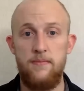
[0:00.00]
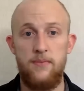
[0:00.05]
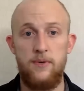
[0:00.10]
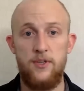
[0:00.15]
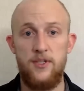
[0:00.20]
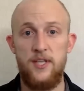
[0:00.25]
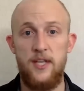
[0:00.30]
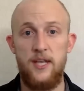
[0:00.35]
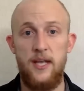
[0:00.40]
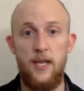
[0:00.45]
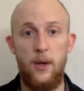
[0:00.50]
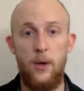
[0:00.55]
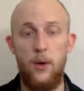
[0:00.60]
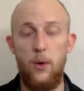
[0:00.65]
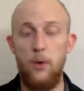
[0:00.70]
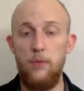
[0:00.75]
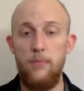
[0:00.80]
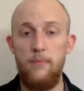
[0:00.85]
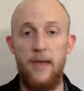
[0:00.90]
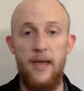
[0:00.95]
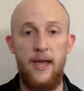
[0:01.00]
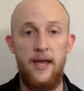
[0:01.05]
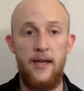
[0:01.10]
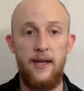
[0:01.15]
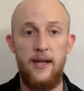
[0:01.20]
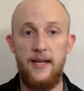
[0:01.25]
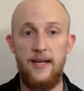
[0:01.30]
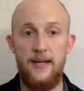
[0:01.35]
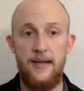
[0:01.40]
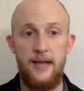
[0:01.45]
We're seeing old
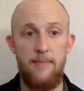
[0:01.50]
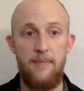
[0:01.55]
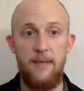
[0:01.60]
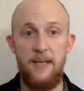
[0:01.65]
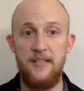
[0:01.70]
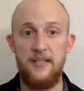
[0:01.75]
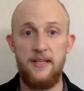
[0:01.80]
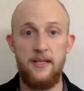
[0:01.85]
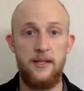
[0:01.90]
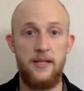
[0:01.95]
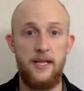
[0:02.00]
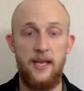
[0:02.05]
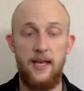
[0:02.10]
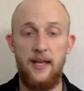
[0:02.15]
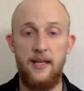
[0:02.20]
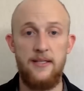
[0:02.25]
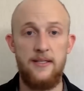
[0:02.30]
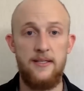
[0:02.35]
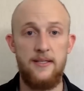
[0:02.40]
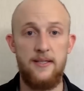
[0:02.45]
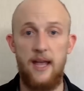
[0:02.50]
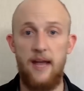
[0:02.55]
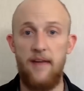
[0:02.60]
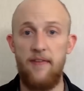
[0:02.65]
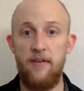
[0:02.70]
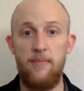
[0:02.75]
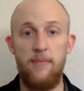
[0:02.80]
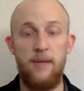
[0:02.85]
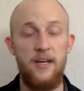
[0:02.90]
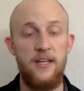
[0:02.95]
men and basically kids.
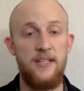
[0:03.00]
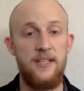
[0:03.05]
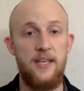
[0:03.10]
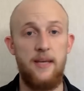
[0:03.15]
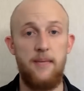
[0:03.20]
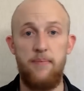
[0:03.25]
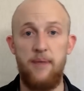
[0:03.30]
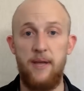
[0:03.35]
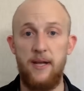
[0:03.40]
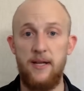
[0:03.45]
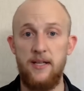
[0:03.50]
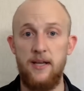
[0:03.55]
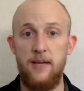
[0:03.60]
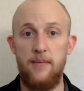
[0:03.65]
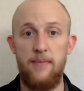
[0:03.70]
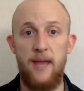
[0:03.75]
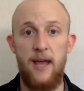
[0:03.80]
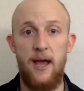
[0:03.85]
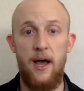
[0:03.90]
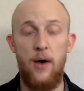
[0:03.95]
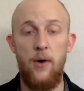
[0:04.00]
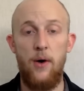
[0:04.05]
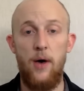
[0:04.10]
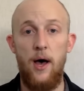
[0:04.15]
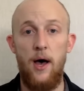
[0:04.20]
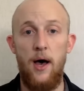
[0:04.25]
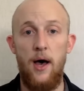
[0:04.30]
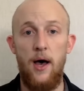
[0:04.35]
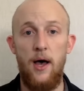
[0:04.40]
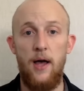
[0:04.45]
Everybody's getting picked up
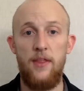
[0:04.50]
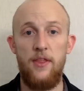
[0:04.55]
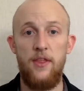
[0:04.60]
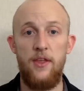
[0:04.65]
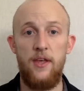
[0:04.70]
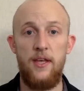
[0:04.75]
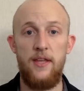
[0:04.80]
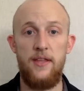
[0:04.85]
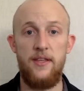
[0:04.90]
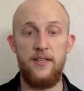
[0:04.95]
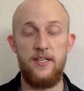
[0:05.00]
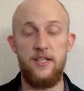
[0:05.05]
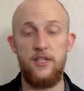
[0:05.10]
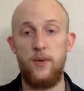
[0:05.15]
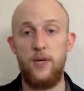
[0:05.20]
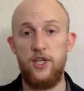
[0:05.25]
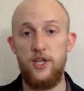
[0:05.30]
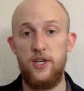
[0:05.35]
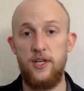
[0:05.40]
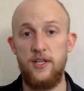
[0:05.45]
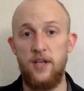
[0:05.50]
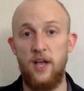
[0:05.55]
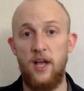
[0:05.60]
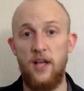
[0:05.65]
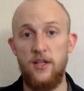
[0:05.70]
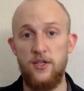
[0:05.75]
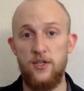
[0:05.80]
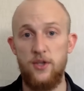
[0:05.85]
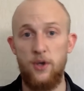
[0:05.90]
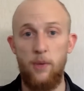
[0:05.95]
now. The situation has
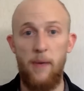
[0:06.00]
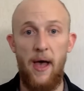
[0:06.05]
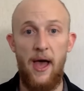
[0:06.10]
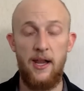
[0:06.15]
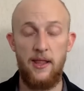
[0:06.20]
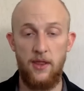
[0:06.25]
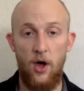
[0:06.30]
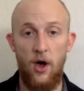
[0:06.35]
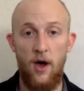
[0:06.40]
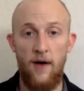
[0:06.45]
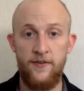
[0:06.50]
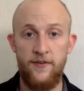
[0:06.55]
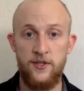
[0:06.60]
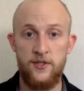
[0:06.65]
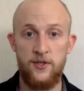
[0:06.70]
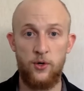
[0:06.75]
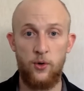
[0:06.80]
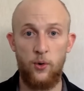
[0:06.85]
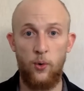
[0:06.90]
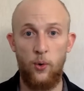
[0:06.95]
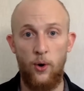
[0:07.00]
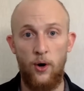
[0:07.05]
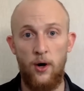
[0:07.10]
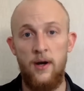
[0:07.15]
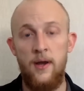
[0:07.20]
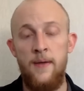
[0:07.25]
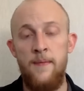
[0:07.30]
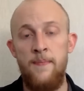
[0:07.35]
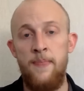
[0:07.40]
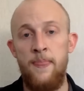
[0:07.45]
gotten so bad in the officer
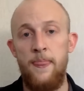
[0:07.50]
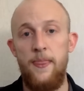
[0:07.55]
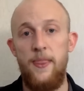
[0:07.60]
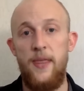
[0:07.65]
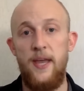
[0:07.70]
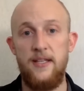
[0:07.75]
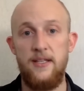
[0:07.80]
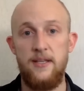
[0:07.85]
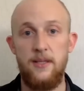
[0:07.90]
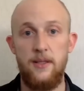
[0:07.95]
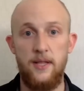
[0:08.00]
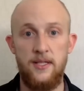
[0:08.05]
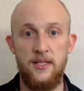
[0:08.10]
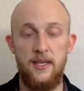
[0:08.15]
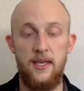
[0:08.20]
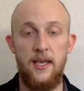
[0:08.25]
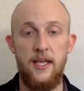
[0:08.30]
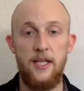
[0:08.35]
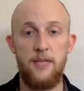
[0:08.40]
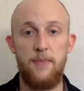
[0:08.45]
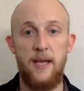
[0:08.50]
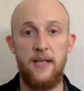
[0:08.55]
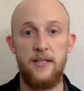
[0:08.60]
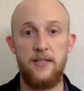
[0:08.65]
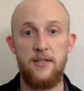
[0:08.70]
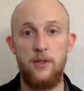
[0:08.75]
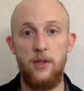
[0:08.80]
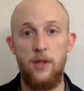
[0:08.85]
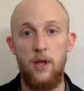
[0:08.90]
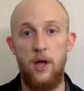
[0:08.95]
corps that Zelensky has
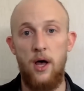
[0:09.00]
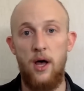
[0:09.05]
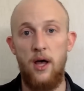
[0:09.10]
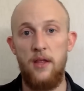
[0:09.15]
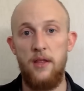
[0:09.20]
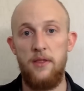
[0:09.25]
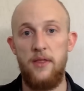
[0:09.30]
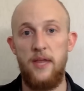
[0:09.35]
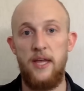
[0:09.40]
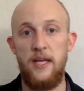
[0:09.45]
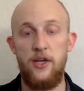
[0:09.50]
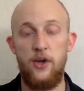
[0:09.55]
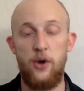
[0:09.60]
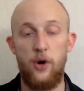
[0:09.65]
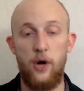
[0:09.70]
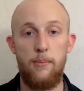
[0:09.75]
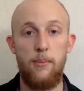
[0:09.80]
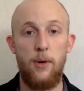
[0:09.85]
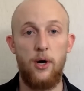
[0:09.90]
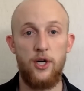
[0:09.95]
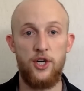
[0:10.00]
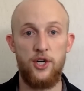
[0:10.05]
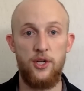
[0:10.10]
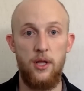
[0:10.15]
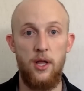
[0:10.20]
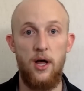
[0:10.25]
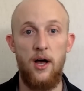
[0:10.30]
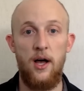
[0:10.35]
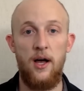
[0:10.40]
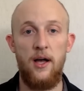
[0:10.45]
passed a law that during
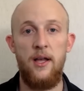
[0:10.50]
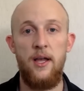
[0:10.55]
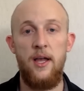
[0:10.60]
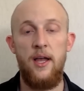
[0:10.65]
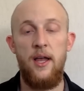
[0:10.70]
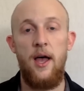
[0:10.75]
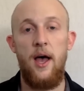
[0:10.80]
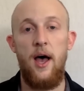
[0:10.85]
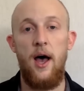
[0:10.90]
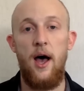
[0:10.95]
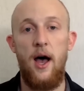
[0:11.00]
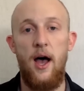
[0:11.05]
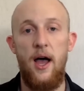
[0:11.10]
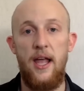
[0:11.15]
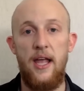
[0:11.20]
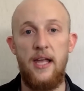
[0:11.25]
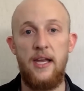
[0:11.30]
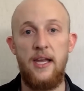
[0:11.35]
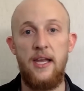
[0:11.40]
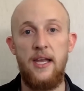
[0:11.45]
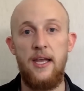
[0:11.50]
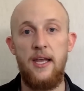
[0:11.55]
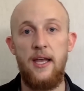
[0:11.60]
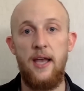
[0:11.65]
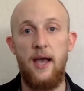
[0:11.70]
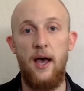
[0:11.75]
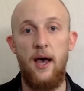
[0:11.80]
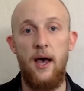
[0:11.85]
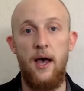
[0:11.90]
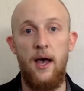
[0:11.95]
martial law,
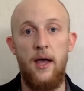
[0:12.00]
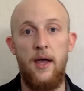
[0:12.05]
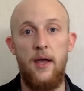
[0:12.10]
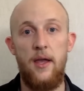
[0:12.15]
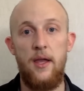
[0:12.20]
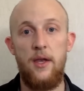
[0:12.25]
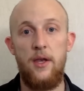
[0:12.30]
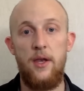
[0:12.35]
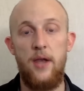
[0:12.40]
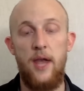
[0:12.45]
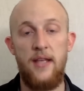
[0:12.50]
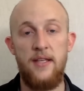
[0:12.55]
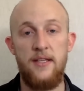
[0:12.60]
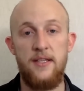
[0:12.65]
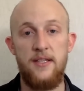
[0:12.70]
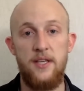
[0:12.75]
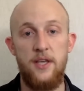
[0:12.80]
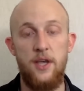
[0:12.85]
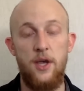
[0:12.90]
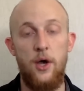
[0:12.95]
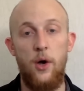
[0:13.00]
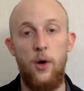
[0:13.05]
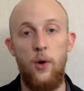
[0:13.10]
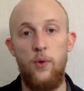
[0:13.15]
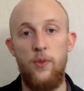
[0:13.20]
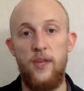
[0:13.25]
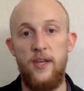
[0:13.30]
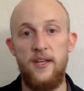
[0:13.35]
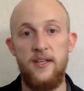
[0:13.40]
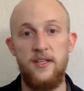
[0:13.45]
any
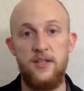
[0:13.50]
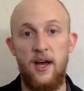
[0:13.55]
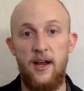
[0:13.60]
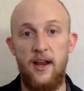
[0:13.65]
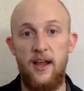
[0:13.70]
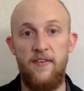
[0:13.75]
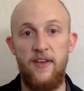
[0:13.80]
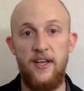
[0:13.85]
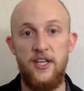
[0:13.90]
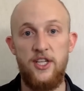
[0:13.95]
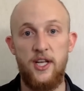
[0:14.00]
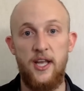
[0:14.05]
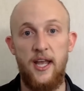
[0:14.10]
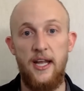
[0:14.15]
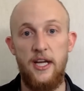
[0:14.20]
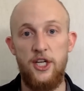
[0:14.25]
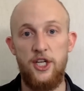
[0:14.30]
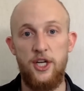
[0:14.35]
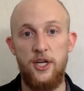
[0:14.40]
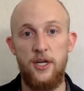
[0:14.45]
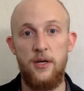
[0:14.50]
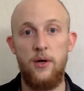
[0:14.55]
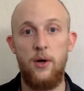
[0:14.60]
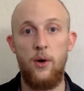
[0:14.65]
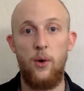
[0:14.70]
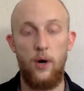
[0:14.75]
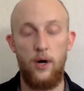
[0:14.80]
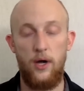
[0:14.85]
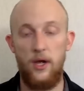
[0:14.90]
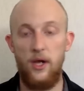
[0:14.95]
NCO that does not have education
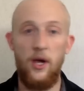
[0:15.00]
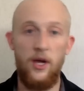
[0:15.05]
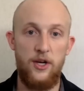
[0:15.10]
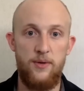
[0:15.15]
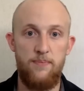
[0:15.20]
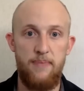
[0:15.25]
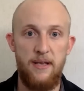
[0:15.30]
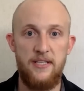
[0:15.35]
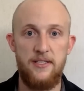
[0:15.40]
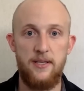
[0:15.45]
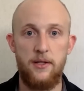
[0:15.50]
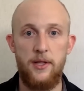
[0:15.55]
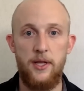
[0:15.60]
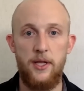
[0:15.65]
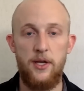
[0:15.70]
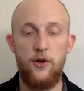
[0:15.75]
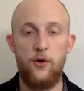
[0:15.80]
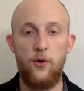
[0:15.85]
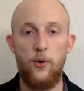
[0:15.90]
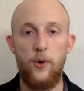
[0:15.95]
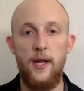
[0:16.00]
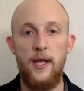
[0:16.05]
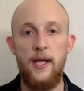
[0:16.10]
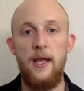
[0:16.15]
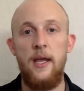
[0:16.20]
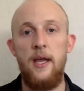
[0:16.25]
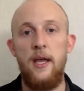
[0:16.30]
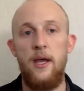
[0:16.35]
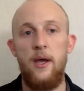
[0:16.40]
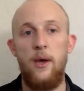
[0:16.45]
or basically a
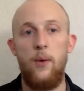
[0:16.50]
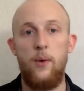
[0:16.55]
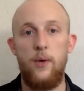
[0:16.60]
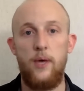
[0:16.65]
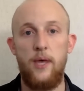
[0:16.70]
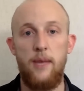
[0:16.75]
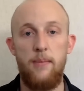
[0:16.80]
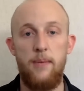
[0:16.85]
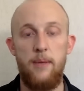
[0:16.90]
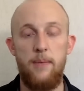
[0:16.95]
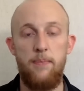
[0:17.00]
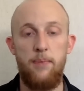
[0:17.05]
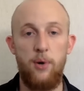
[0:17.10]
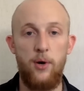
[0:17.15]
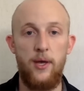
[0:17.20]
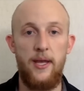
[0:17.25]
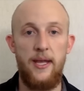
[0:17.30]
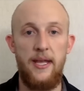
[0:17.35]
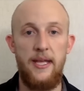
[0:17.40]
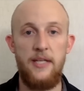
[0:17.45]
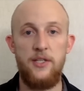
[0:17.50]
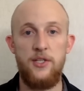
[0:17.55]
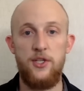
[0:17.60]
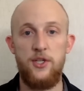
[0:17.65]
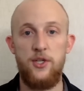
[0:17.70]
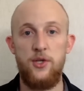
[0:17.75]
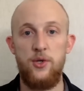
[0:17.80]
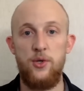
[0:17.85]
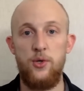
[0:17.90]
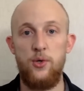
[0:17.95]
degree can be put
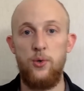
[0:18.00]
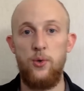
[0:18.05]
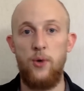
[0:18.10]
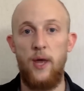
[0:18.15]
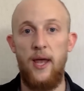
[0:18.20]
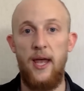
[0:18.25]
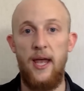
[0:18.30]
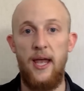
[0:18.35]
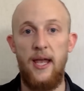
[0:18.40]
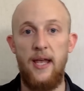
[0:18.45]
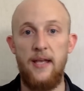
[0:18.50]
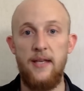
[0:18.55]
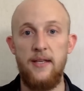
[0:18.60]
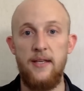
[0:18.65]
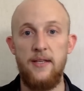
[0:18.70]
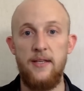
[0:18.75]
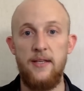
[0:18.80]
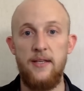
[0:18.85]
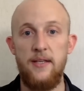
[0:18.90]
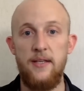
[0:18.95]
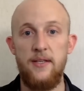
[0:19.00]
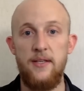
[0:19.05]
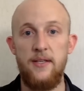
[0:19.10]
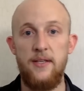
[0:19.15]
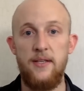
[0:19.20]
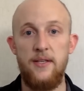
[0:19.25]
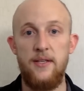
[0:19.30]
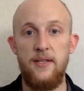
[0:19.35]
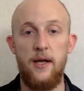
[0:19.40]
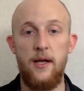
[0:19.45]
into a
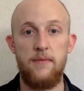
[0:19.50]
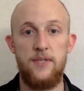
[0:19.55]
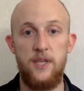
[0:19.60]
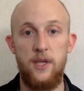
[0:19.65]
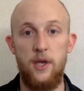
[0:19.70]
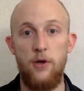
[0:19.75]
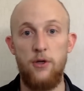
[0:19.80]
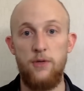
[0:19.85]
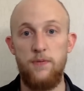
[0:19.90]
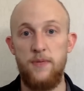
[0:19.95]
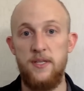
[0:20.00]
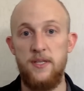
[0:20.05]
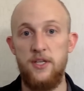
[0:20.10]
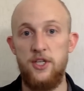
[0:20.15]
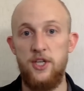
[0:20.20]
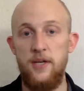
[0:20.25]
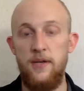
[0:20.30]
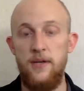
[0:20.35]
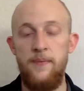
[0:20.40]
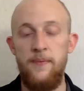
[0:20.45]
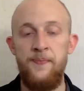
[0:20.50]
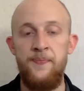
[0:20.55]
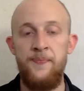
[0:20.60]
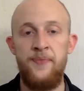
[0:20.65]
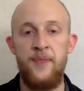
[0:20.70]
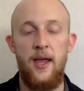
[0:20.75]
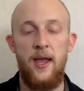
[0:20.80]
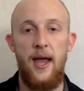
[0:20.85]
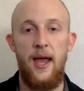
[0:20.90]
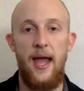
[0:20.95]
CO's position
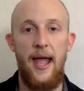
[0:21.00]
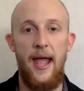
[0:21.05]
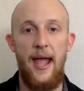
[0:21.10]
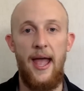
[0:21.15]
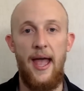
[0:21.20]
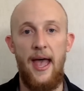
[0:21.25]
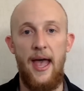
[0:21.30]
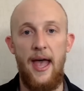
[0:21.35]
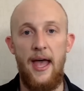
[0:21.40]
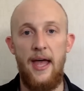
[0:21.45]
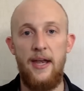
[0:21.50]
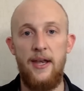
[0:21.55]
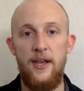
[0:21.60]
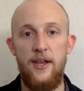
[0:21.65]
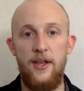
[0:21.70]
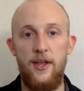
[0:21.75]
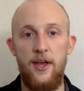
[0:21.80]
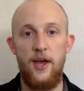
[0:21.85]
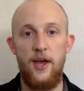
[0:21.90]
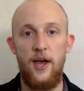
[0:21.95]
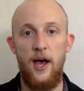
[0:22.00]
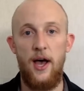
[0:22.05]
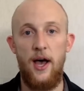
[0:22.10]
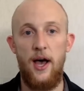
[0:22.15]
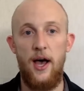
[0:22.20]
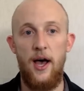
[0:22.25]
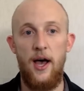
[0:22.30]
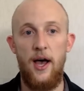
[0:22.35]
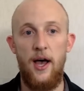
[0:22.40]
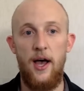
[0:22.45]
and
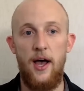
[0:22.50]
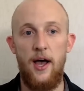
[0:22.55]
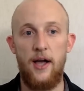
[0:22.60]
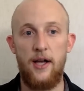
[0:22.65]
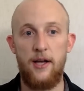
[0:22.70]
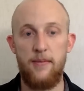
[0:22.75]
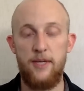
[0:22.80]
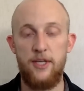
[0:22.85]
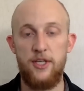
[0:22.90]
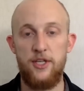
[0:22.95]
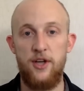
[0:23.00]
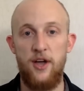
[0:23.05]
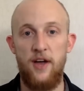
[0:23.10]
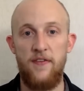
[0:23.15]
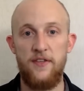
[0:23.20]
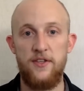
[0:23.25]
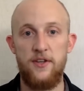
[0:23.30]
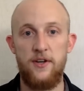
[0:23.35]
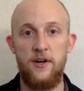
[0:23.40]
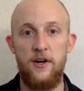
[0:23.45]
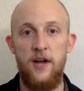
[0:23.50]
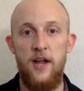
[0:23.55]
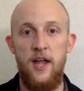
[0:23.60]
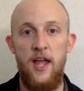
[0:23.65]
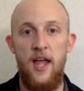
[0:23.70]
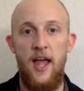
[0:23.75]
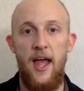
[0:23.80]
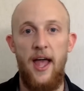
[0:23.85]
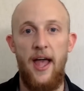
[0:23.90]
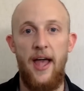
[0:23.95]
a commissioned officer
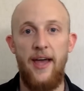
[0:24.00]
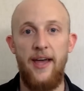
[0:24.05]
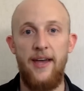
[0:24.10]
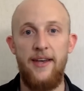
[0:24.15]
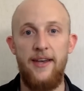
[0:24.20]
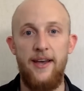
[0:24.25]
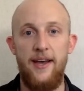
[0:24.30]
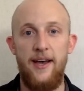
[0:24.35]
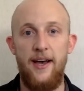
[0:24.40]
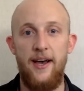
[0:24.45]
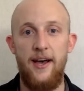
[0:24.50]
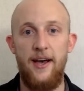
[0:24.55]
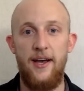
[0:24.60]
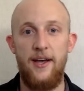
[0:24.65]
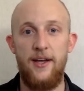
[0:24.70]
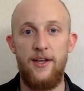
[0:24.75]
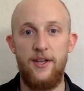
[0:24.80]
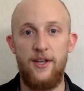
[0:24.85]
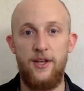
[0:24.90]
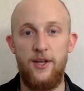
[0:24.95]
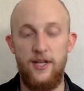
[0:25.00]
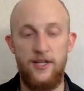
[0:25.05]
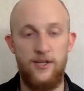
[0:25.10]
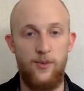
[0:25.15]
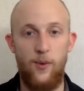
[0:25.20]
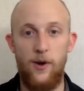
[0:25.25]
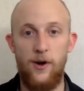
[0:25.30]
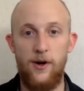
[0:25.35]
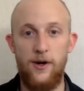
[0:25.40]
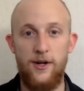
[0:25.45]
and get
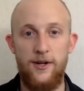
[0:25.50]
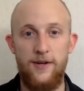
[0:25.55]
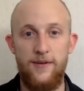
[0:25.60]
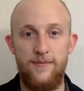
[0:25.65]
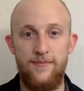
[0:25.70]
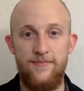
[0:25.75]
to work.